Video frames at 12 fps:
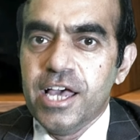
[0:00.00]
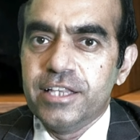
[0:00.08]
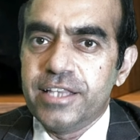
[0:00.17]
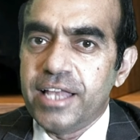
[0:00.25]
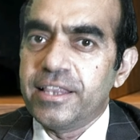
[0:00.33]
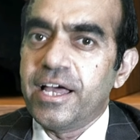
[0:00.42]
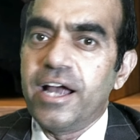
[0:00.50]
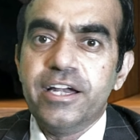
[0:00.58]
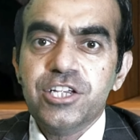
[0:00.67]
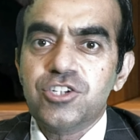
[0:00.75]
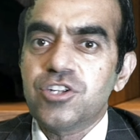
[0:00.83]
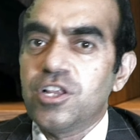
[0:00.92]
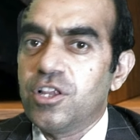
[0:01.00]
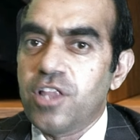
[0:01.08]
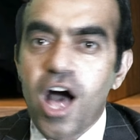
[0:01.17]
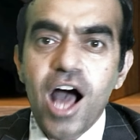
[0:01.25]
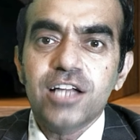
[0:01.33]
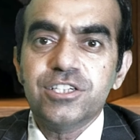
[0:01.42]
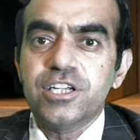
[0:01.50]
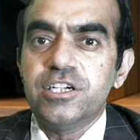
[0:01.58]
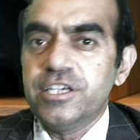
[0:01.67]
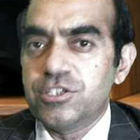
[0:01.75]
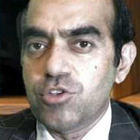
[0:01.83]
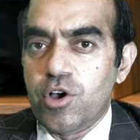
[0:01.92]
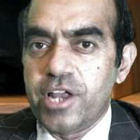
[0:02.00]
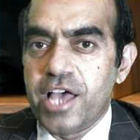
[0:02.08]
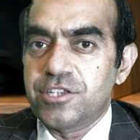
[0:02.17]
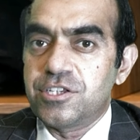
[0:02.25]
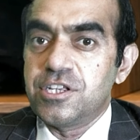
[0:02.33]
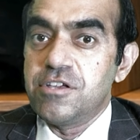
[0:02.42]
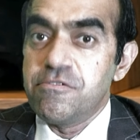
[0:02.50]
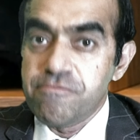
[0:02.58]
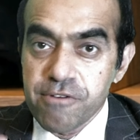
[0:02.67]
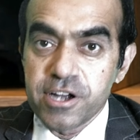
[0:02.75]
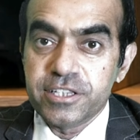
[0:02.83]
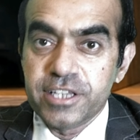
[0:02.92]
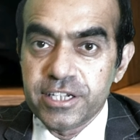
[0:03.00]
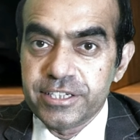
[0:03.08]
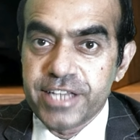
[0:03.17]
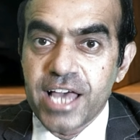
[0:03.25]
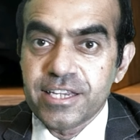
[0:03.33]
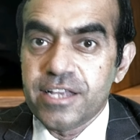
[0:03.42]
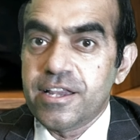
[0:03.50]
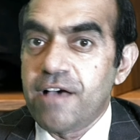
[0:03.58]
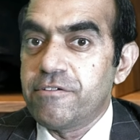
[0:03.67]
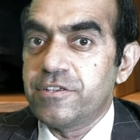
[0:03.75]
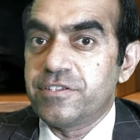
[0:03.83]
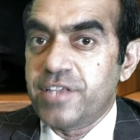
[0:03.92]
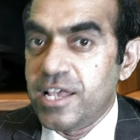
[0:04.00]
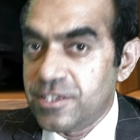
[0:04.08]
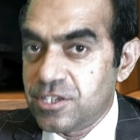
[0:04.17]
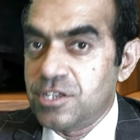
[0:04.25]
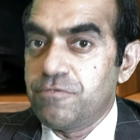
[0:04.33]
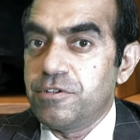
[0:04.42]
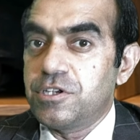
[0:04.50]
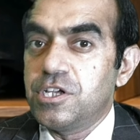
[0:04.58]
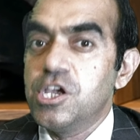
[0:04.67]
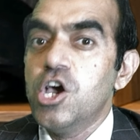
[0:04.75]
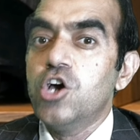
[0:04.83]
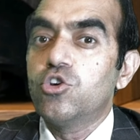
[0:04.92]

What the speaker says: Then the additional larger dishonesty further deaden our sensitivity